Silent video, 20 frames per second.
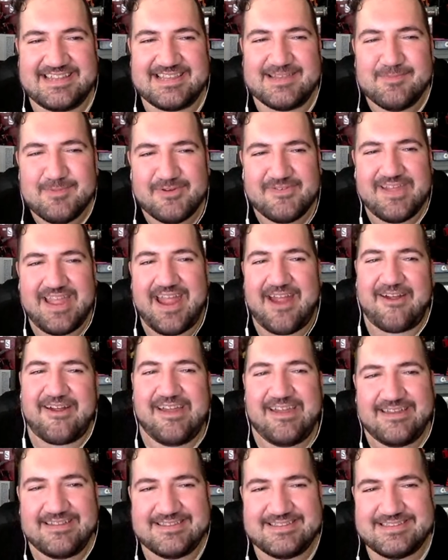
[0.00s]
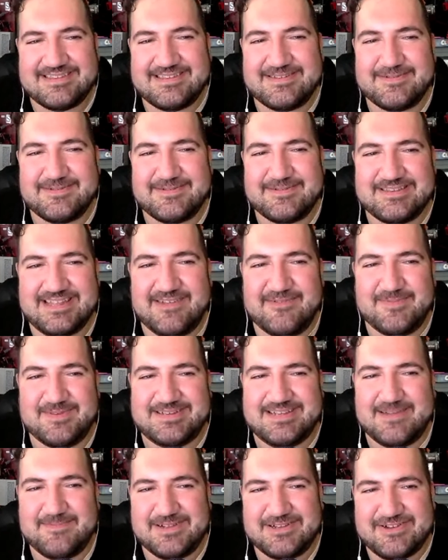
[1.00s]
movie Airheads, where Steve
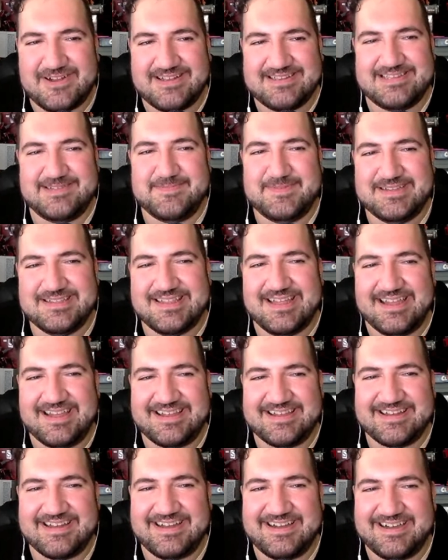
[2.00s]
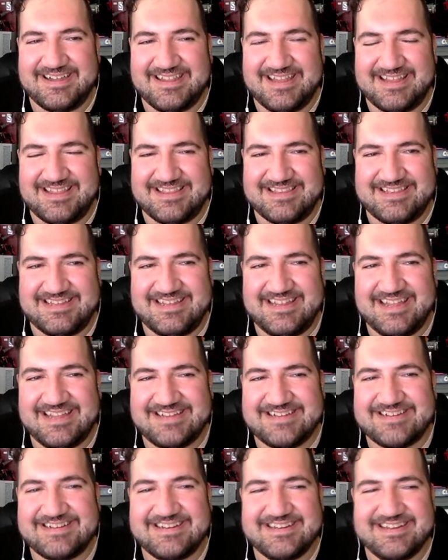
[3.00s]
Buscemi tries to be like the
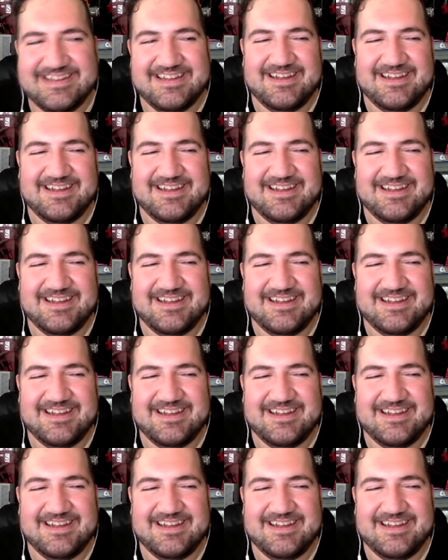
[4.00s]
teenager.